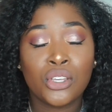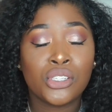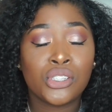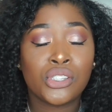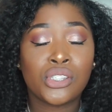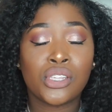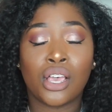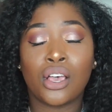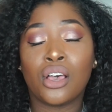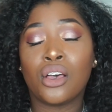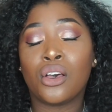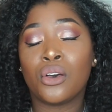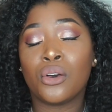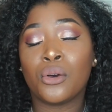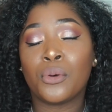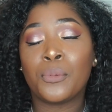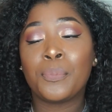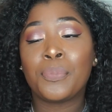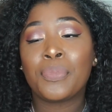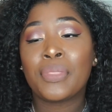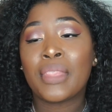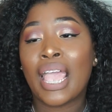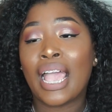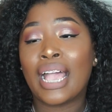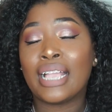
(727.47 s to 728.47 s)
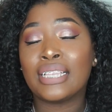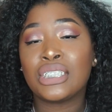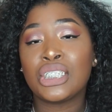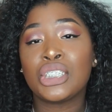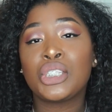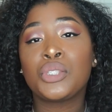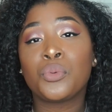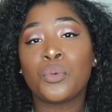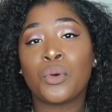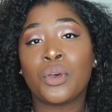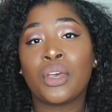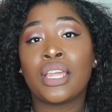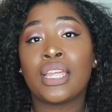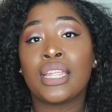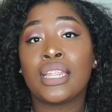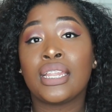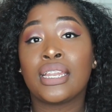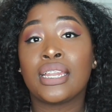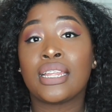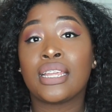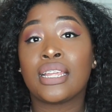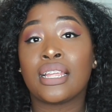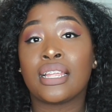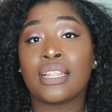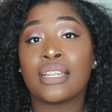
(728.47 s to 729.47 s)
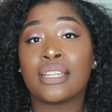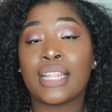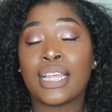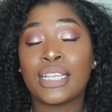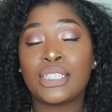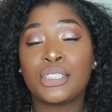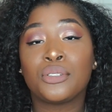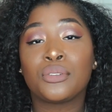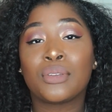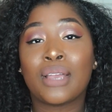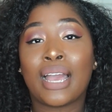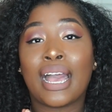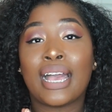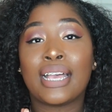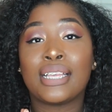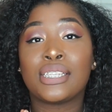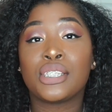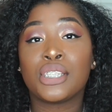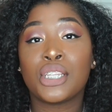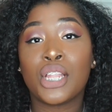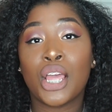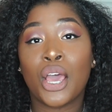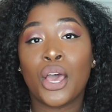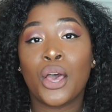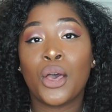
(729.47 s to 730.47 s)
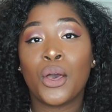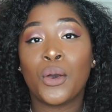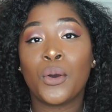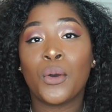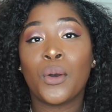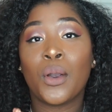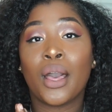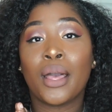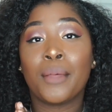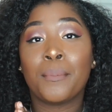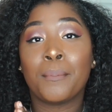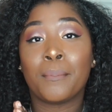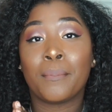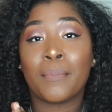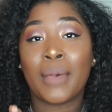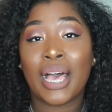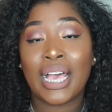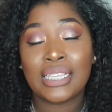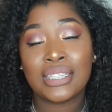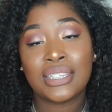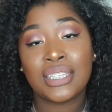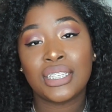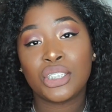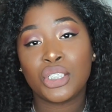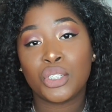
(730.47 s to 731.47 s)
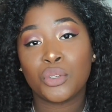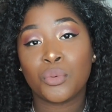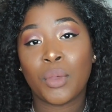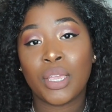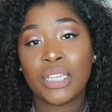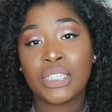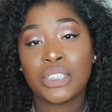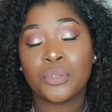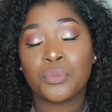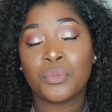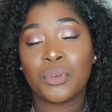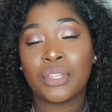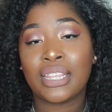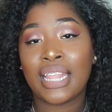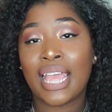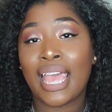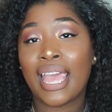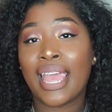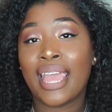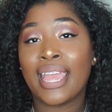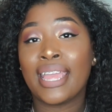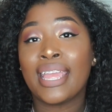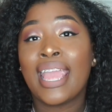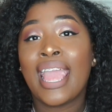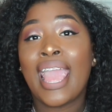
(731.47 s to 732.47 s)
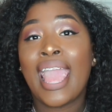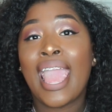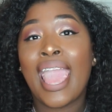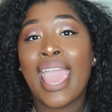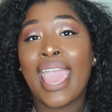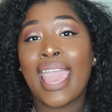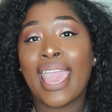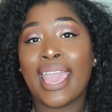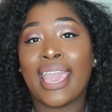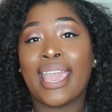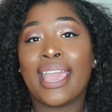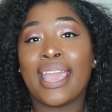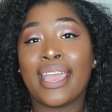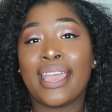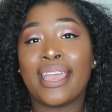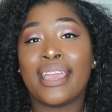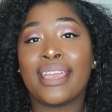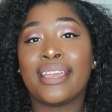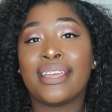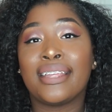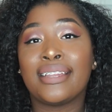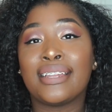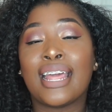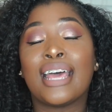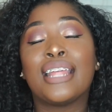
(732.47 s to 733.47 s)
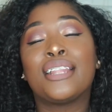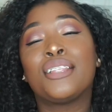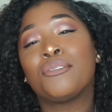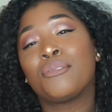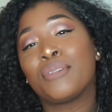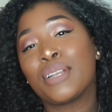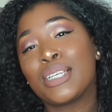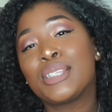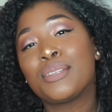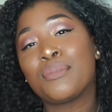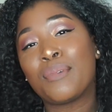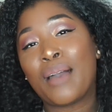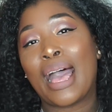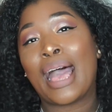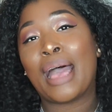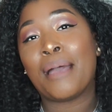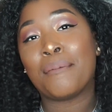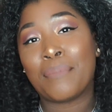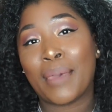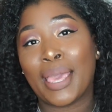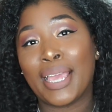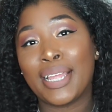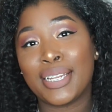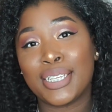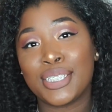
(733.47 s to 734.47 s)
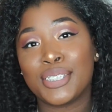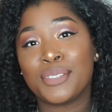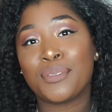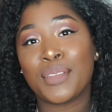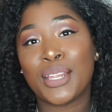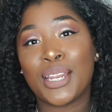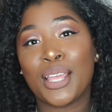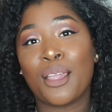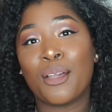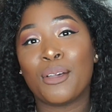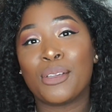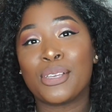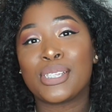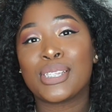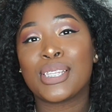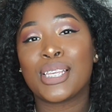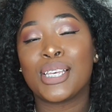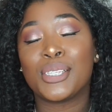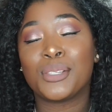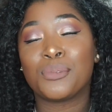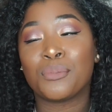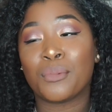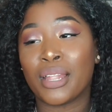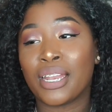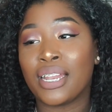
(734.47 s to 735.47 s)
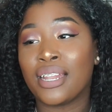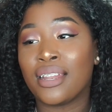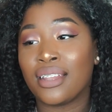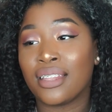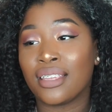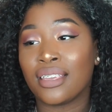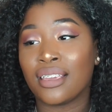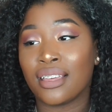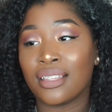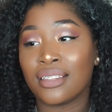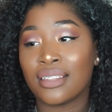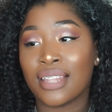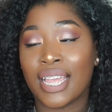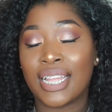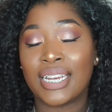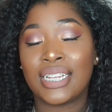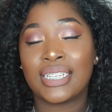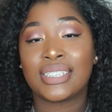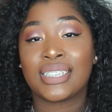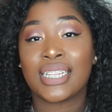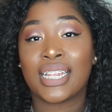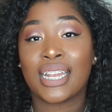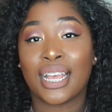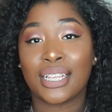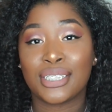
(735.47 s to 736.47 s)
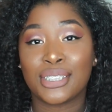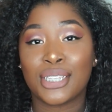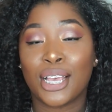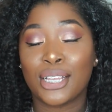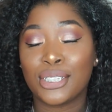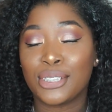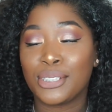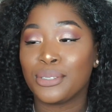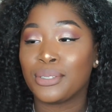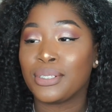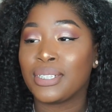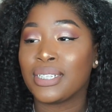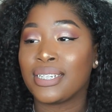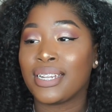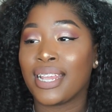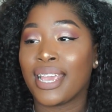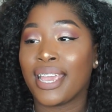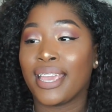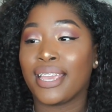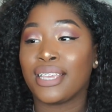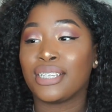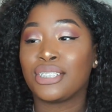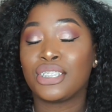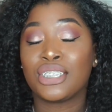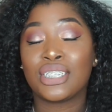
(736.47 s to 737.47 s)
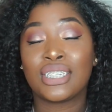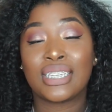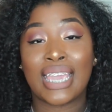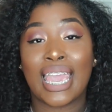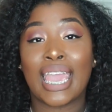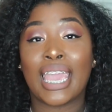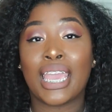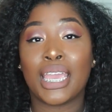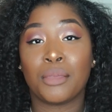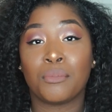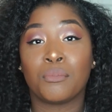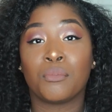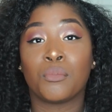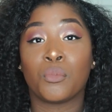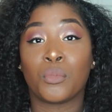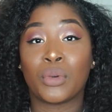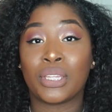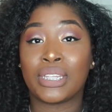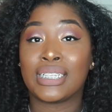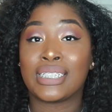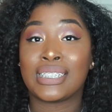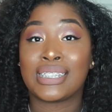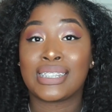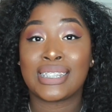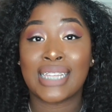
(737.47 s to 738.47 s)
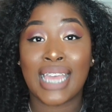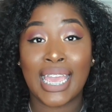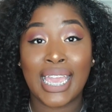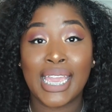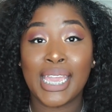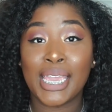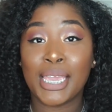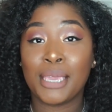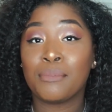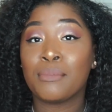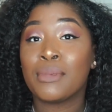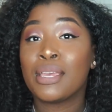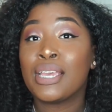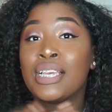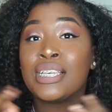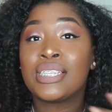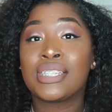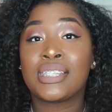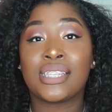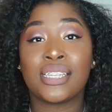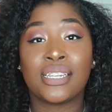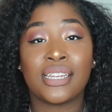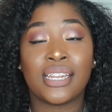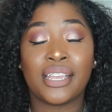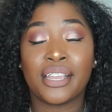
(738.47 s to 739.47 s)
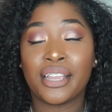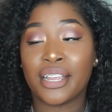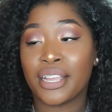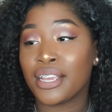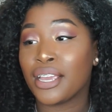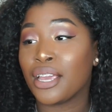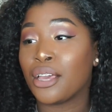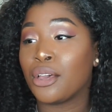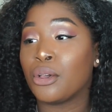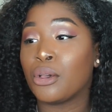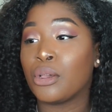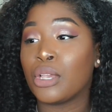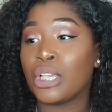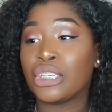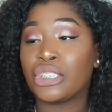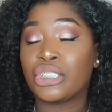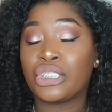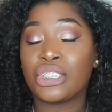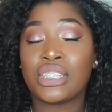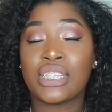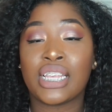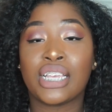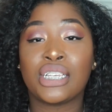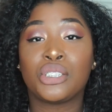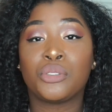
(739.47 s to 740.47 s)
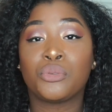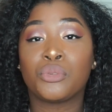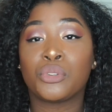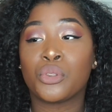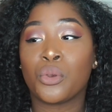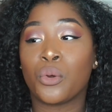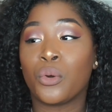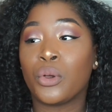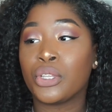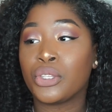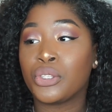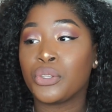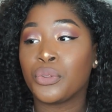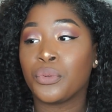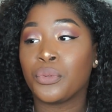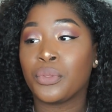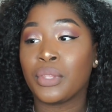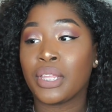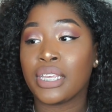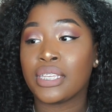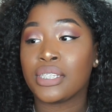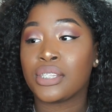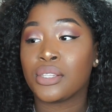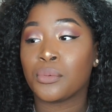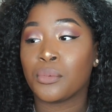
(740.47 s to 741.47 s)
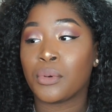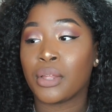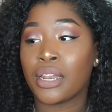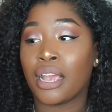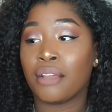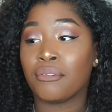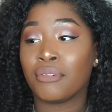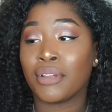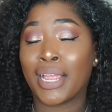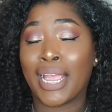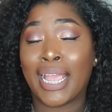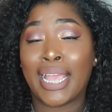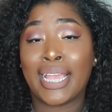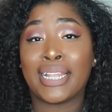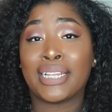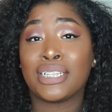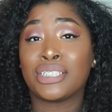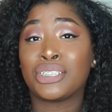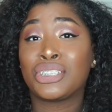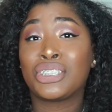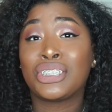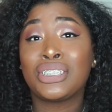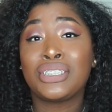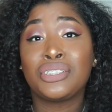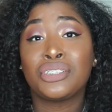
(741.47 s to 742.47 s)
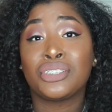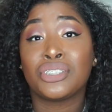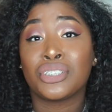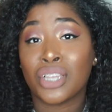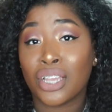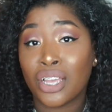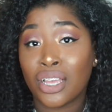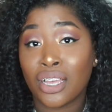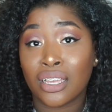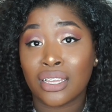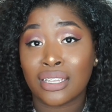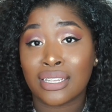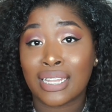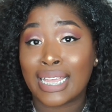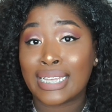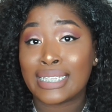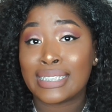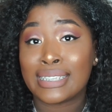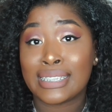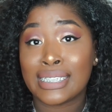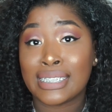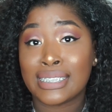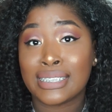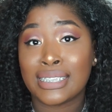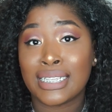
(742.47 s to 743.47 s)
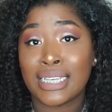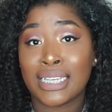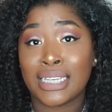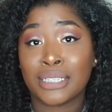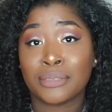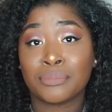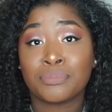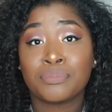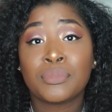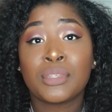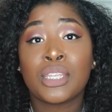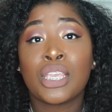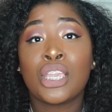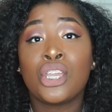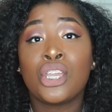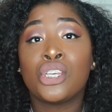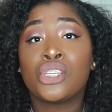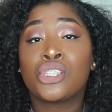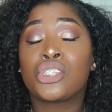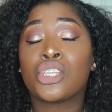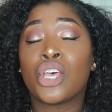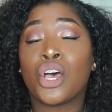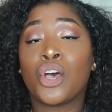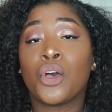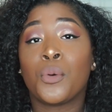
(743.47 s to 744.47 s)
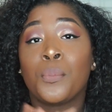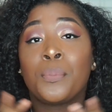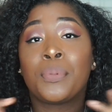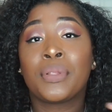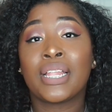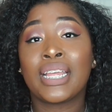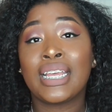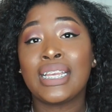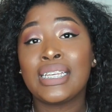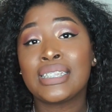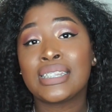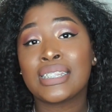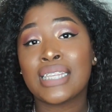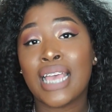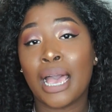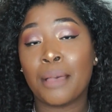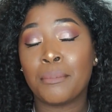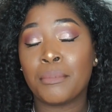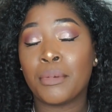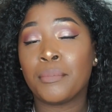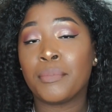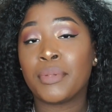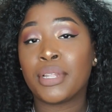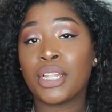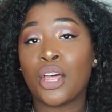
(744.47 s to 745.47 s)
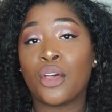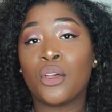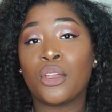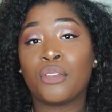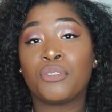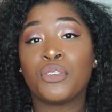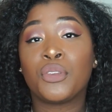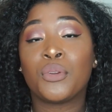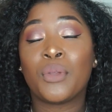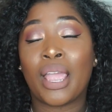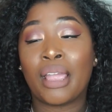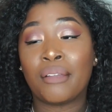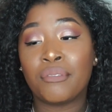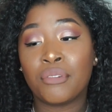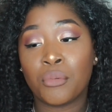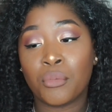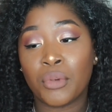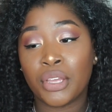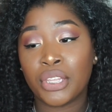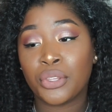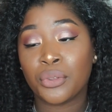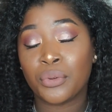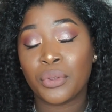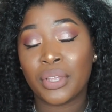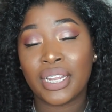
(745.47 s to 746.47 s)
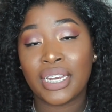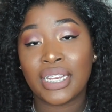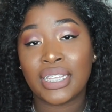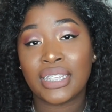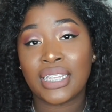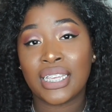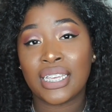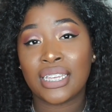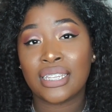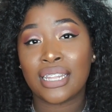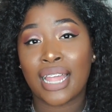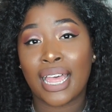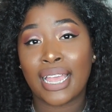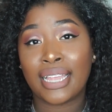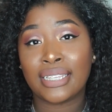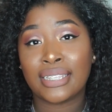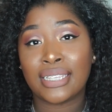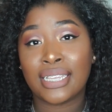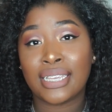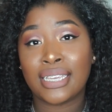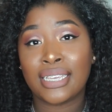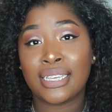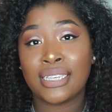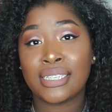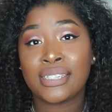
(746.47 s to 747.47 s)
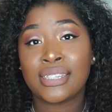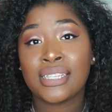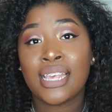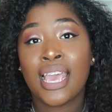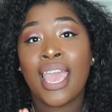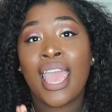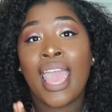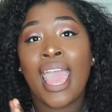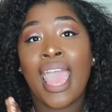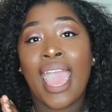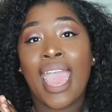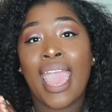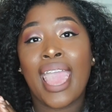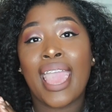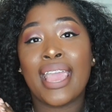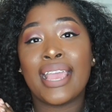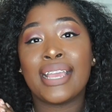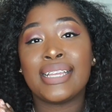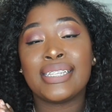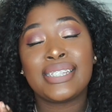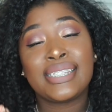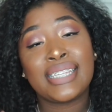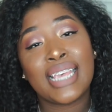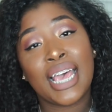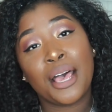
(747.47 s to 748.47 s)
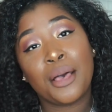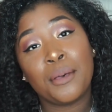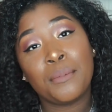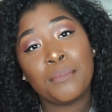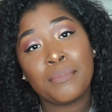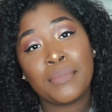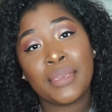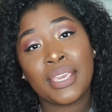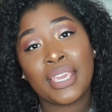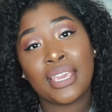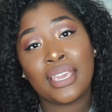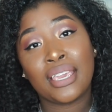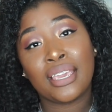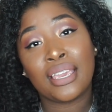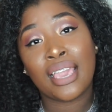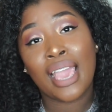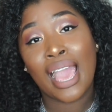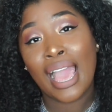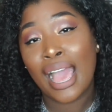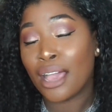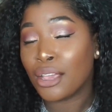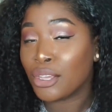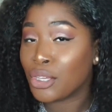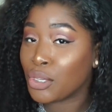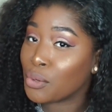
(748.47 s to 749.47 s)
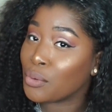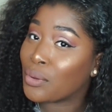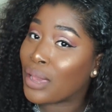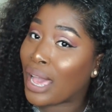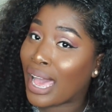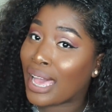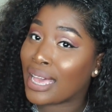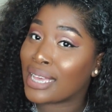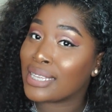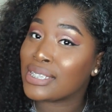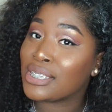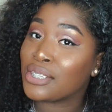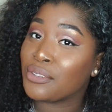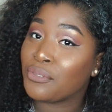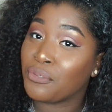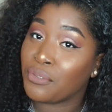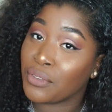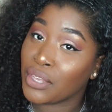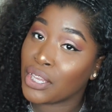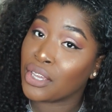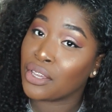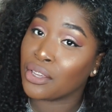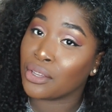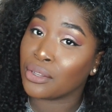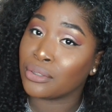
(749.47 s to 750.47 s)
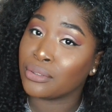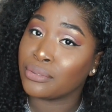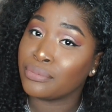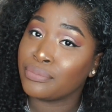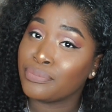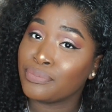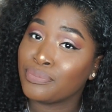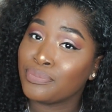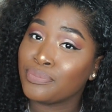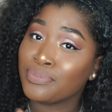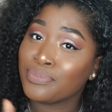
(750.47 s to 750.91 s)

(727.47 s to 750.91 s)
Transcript: So I just wanted to let you guys know my situation with that. And the reason why I made this video is because one of the young ladies that I talked to today, she came with the same scenario, and she said she was going through this or whatever, and she's young, like 16. So please comment below if you ever went through anything like this, and tell me how you guys feel.